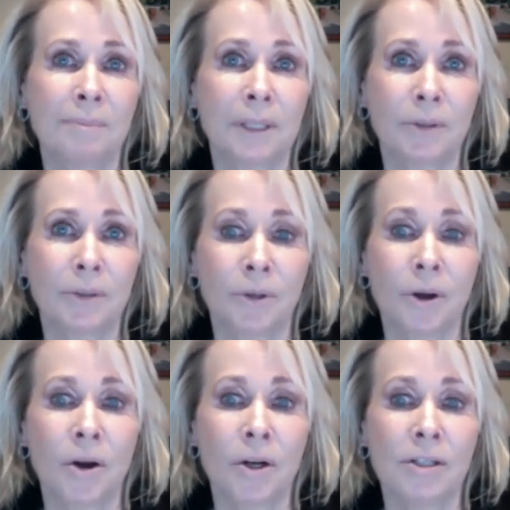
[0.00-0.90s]
but their
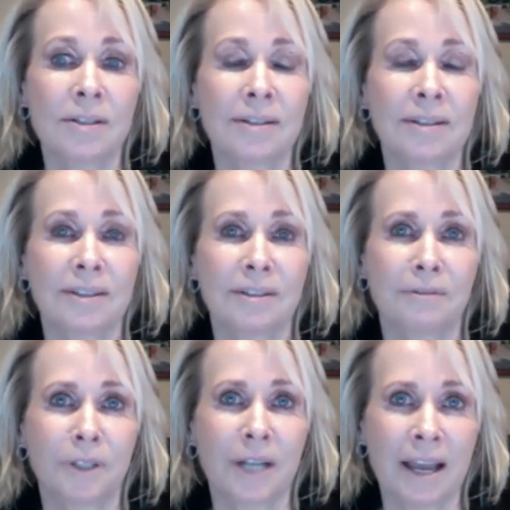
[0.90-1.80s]
hearts
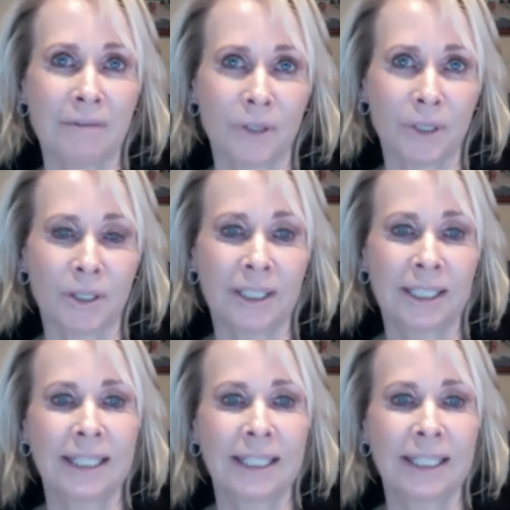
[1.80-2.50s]
forever.